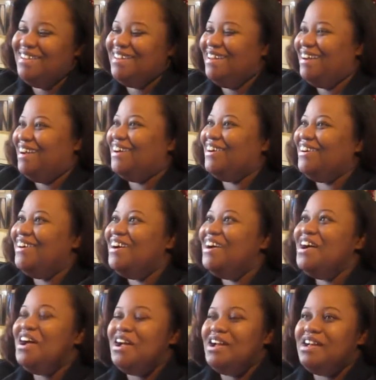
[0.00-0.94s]
you know.
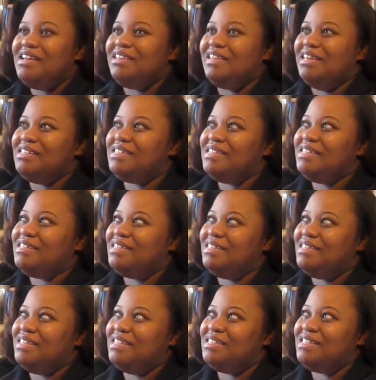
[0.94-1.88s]
This is
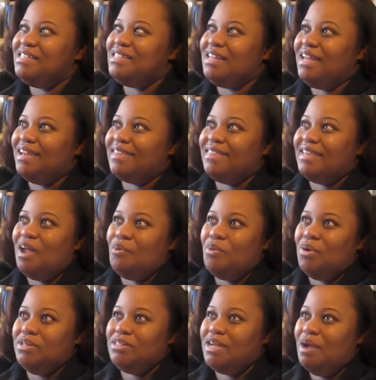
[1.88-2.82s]
this is like that
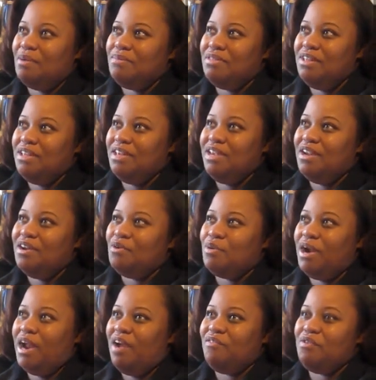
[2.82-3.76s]
one time of the year
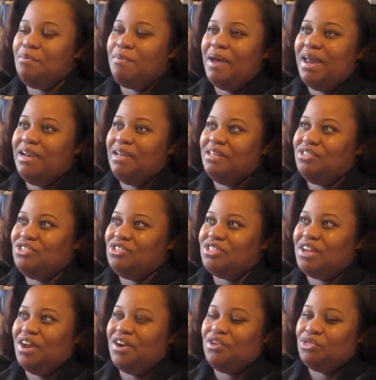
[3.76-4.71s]
where everybody just
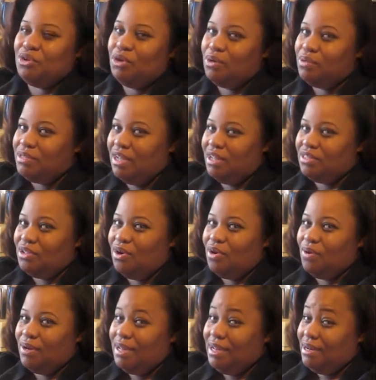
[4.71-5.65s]
kind of throws out the
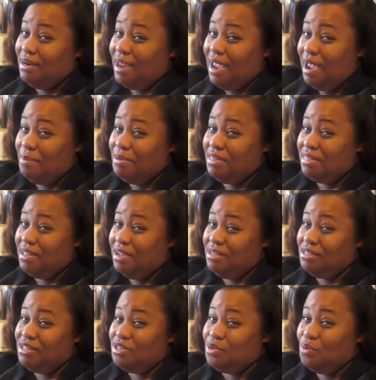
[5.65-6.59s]
whole eating habit thing
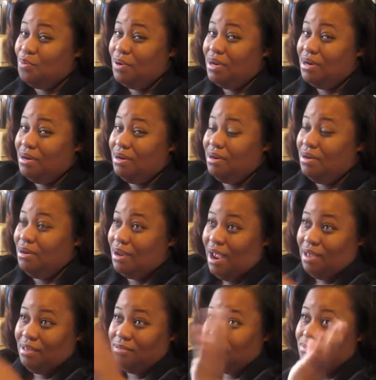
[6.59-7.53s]
to the wind,
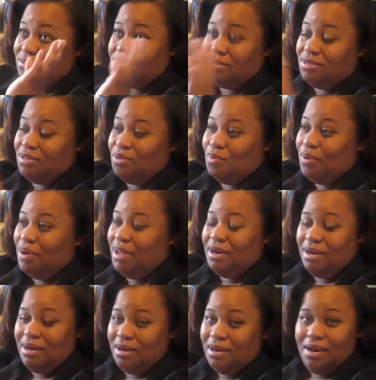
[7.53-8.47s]
out to the
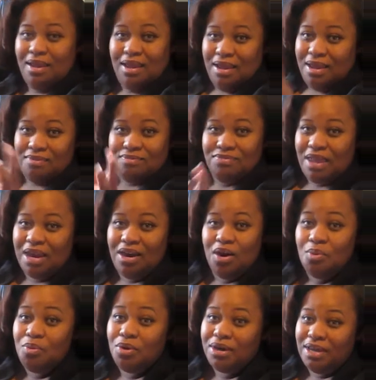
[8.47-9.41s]
wind. And they
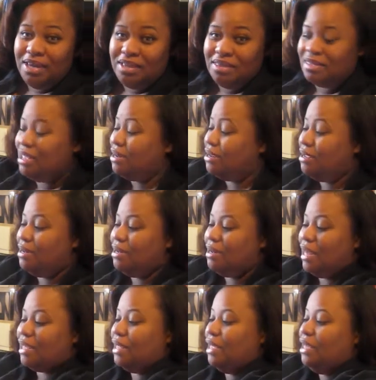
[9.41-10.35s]
don't want to eat that, honey.
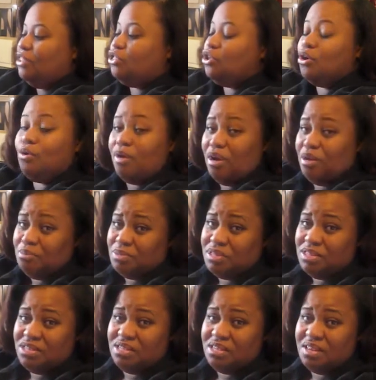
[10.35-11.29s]
They can eat the
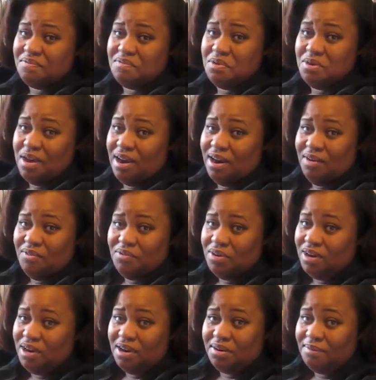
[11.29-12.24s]
grapes and stuff you got out
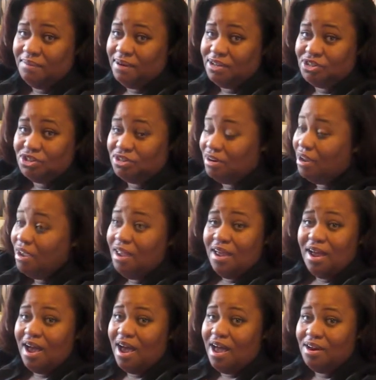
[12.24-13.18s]
for decoration.
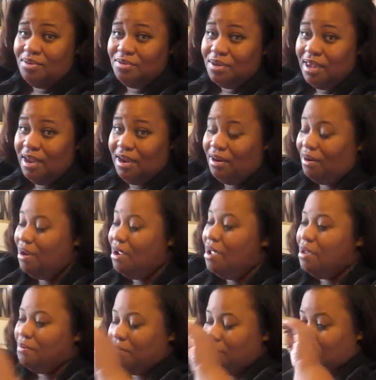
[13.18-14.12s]
I don't care.
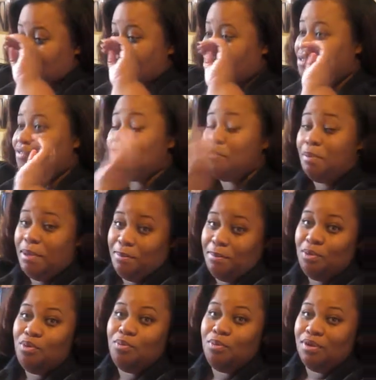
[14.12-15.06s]
But these are for
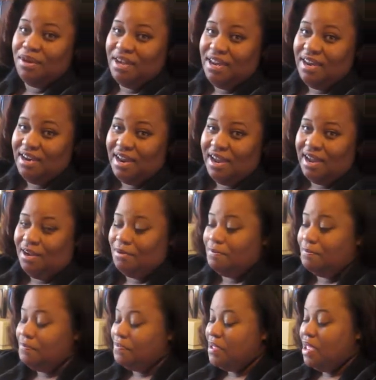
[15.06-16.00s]
people who want to get down.
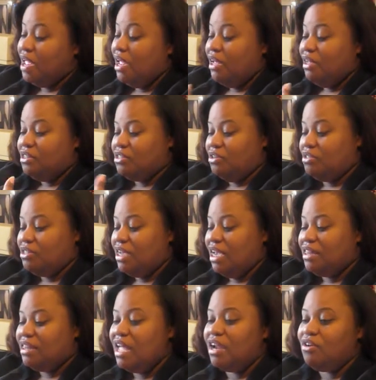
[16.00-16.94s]
So
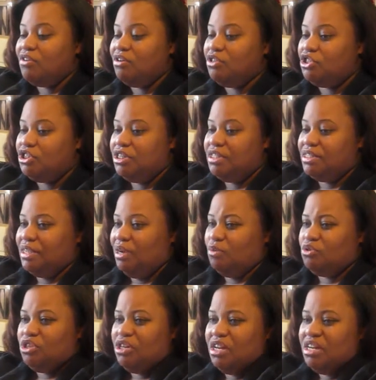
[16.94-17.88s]
take that grilled cheese
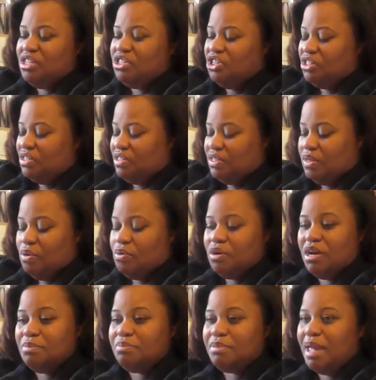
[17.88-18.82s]
sandwich, let it just
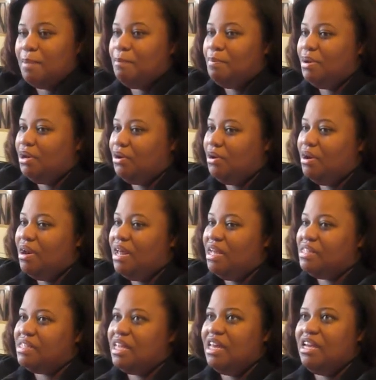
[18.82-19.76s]
soak up that butter in
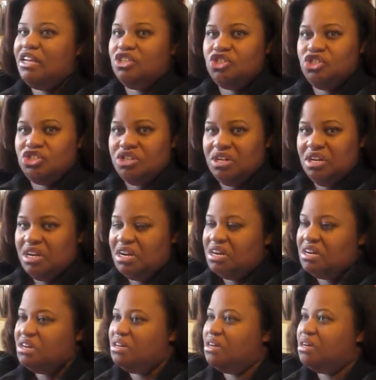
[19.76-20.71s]
that skillet. Just let
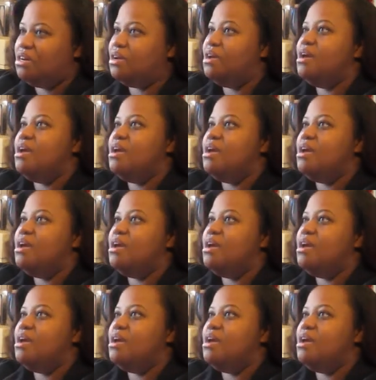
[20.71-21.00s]
it cook.